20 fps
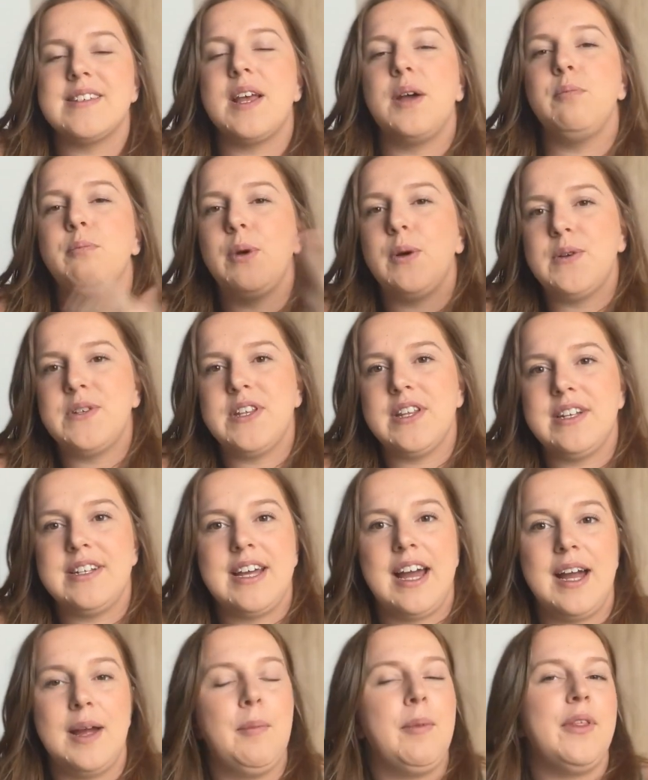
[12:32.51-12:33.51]
and most of the
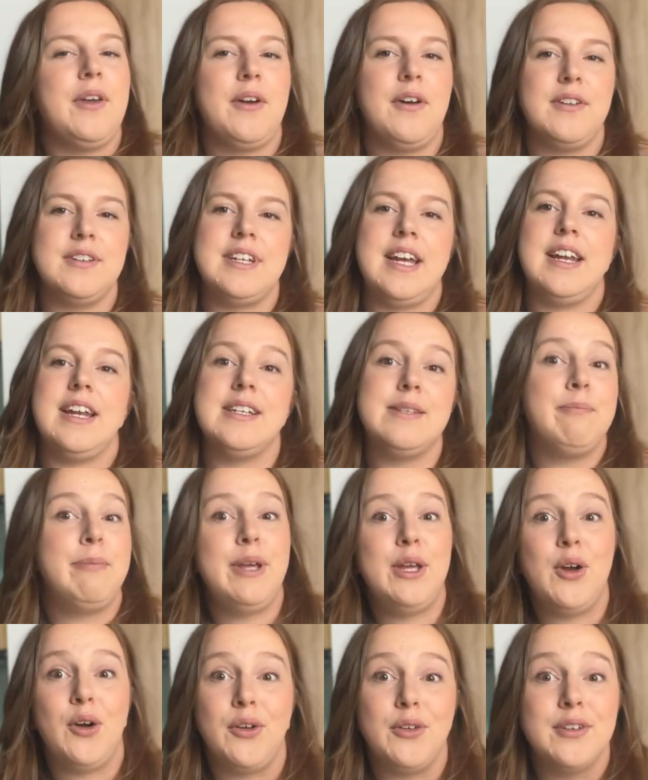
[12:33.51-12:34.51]
time the content is
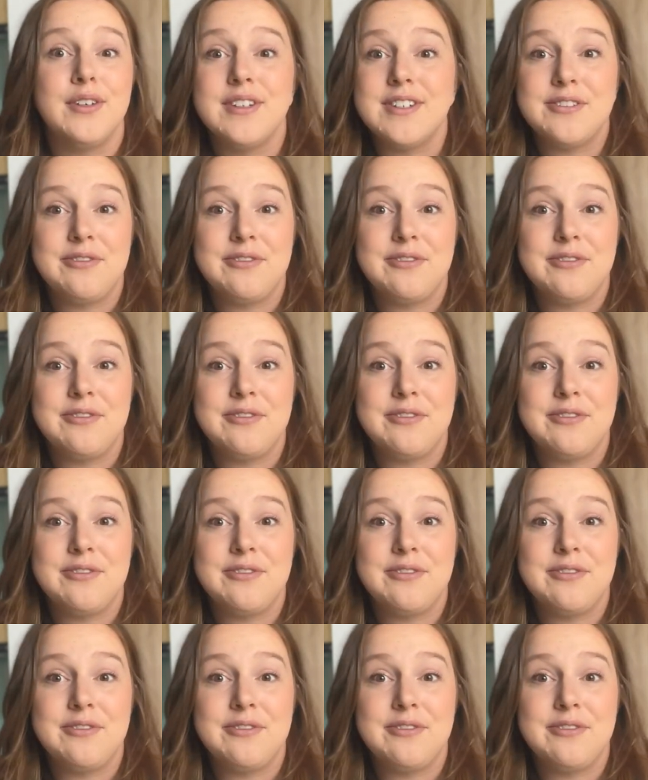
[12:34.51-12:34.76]
beyond